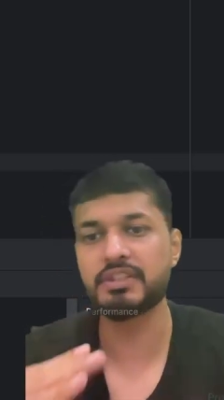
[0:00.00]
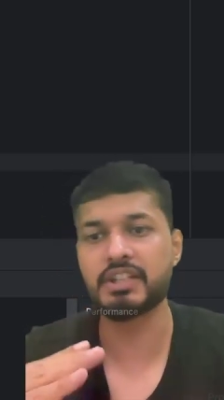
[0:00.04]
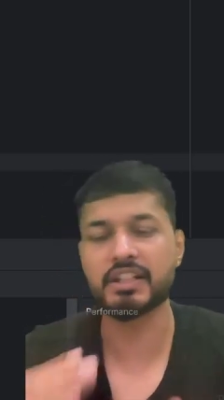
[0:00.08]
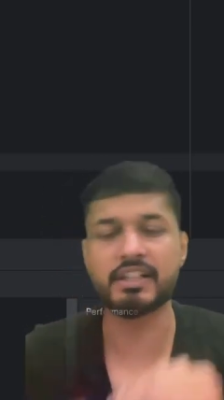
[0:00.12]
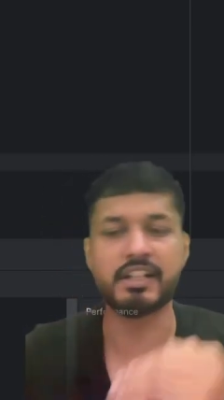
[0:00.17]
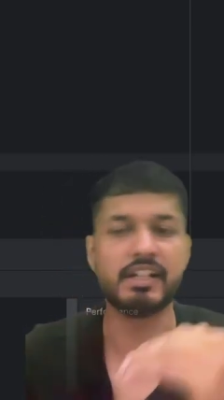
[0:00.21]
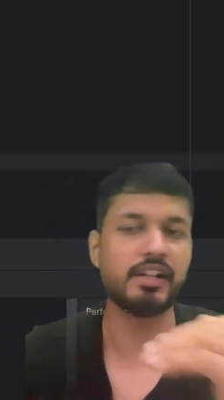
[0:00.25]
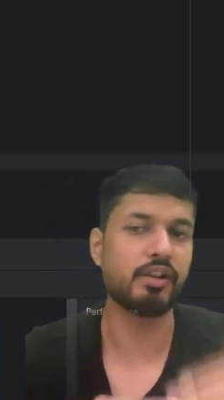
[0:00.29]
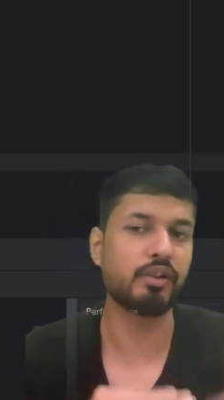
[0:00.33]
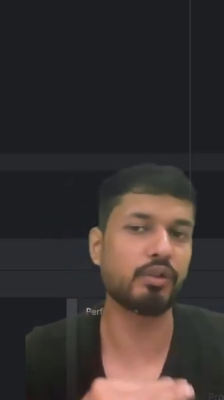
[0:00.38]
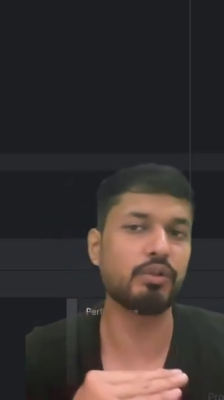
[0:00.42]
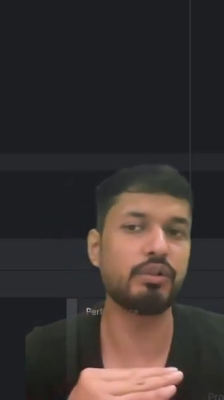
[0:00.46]
the
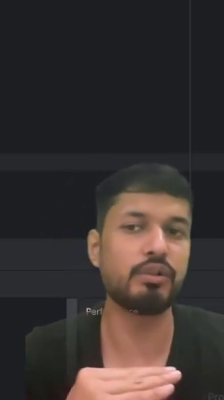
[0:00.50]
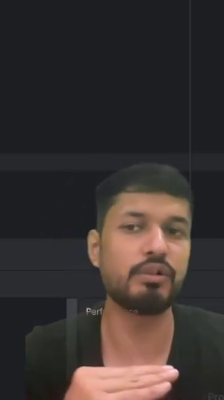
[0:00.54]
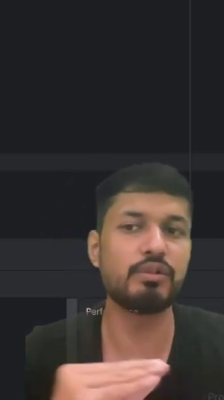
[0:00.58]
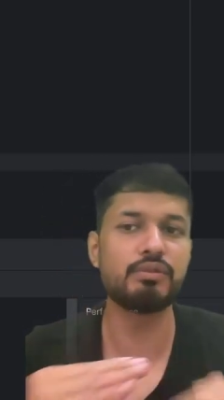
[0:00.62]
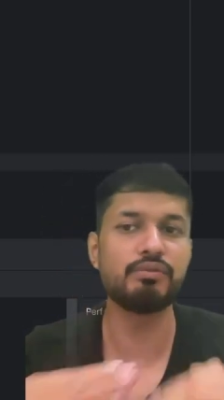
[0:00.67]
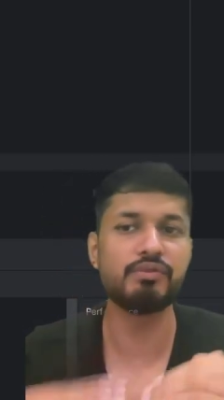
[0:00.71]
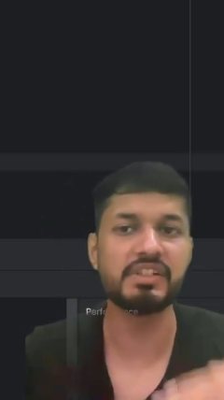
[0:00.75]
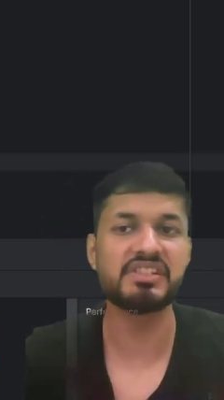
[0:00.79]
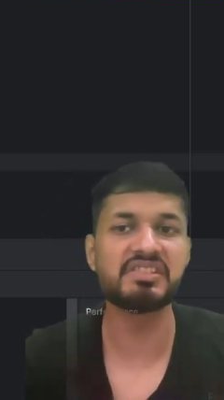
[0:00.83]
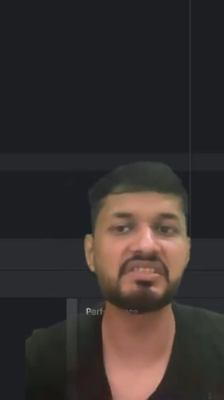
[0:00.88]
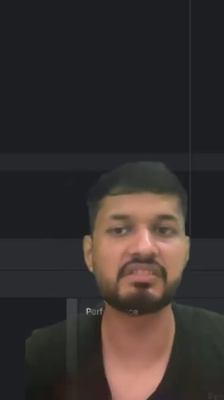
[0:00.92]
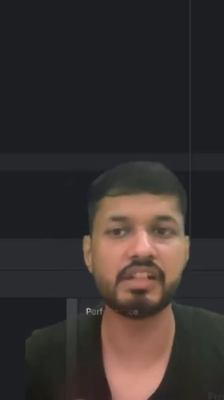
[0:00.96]
control
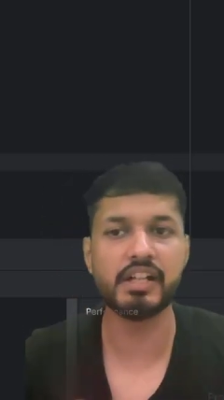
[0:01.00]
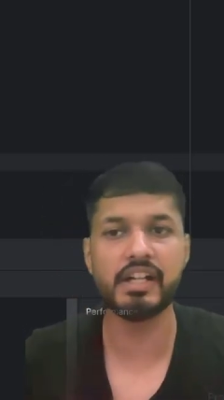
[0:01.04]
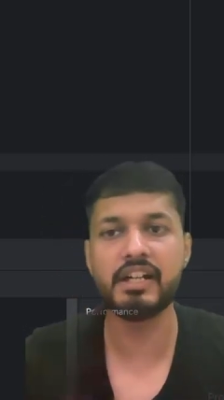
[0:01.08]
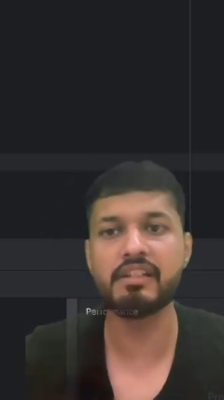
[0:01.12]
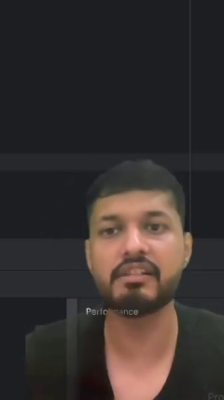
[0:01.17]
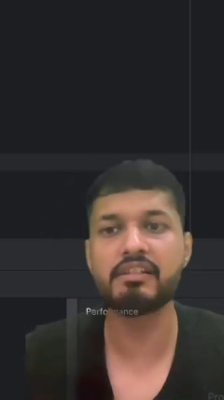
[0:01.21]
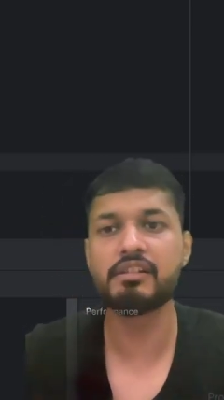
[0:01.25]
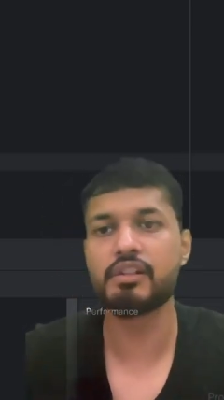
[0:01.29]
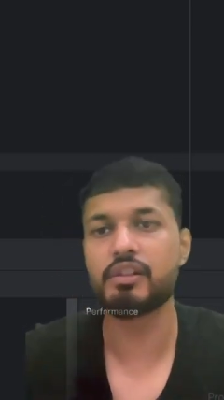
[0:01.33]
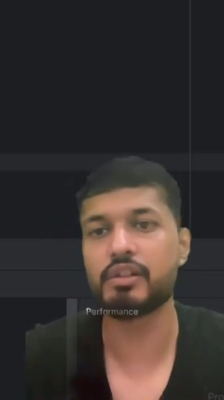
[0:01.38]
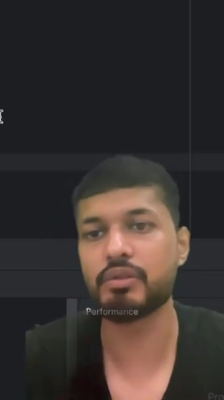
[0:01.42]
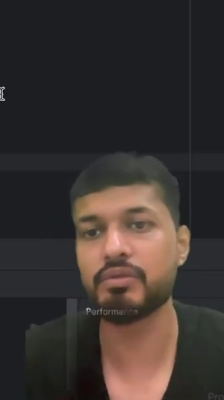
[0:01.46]
to which
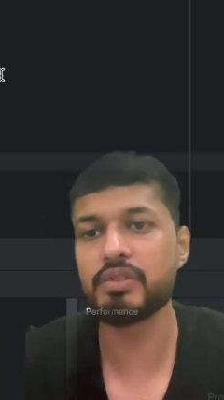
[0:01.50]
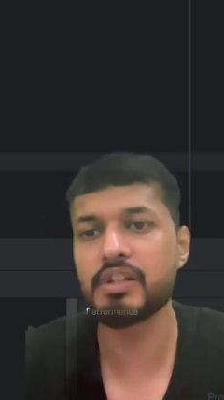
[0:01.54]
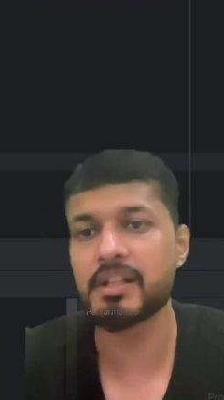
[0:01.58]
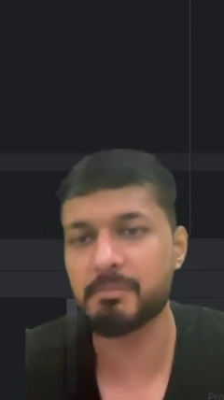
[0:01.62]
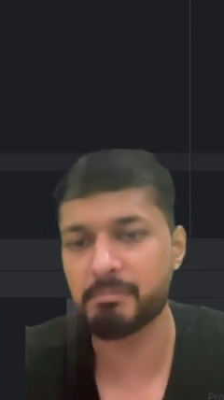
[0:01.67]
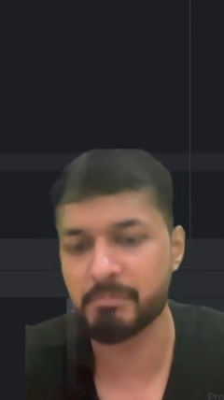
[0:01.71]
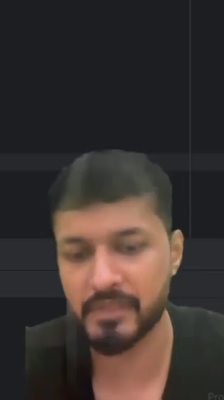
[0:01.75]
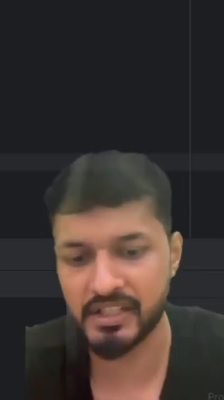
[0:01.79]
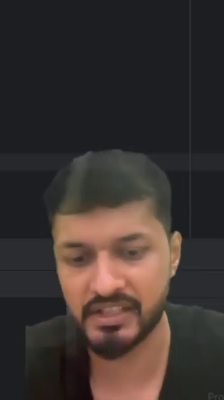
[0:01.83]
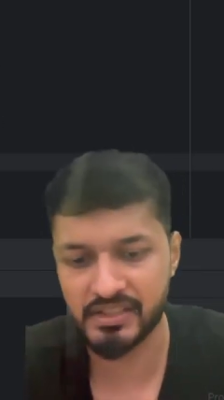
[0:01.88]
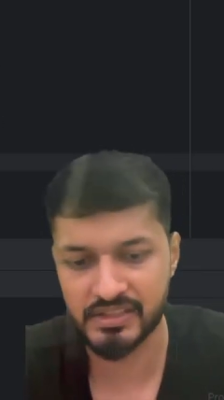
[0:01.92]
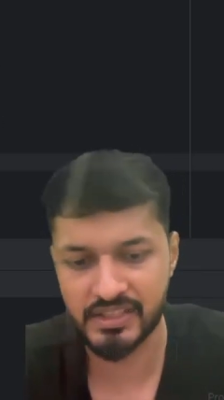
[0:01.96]
thread? To
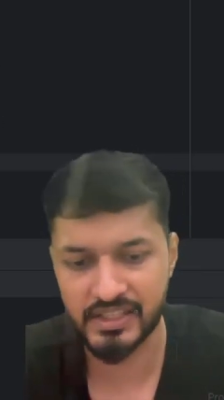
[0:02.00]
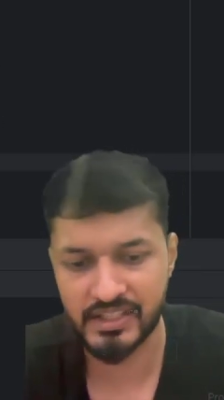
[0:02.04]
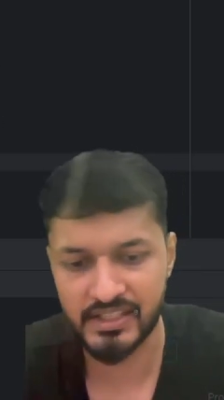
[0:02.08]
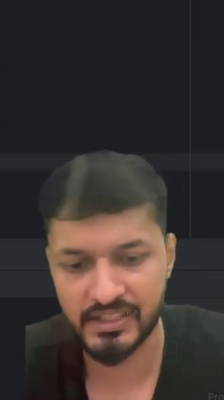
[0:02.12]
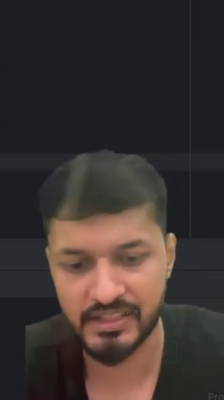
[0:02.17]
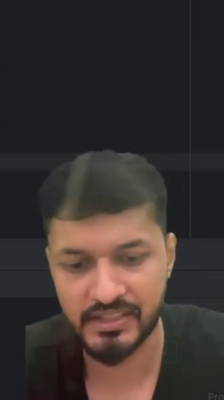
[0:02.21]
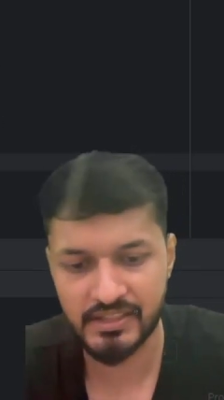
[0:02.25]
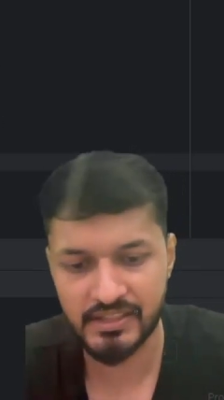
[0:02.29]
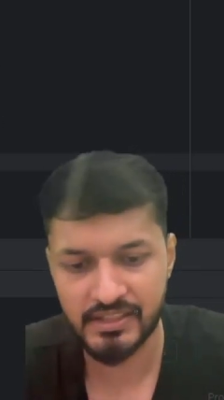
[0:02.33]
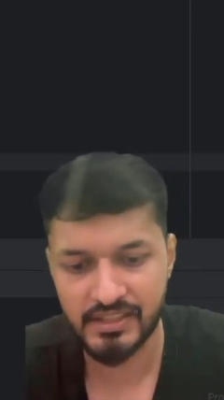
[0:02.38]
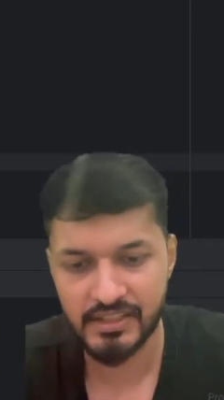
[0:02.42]
number thread.